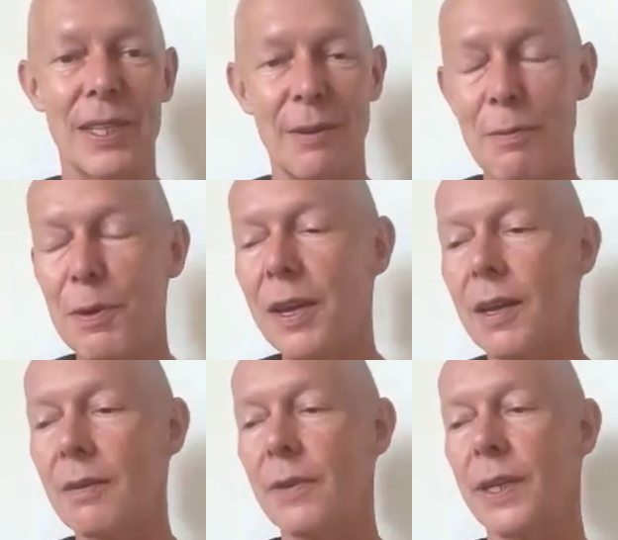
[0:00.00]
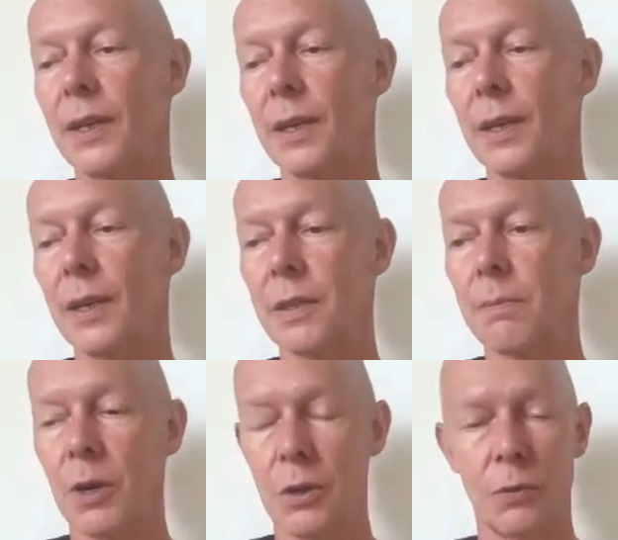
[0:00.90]
everybody having a
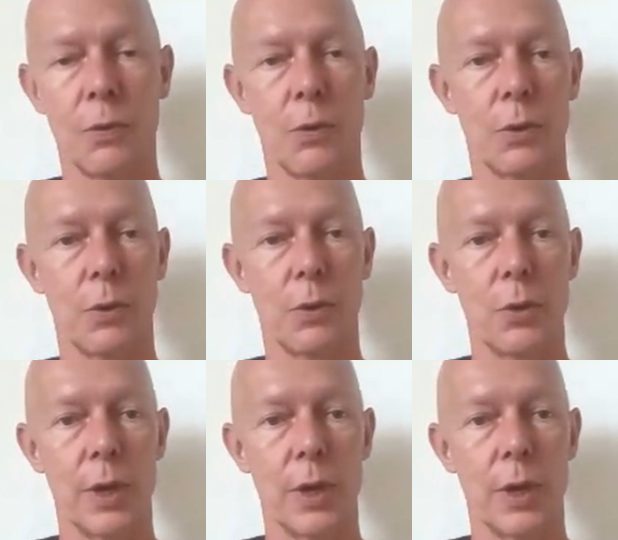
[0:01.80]
smartphone,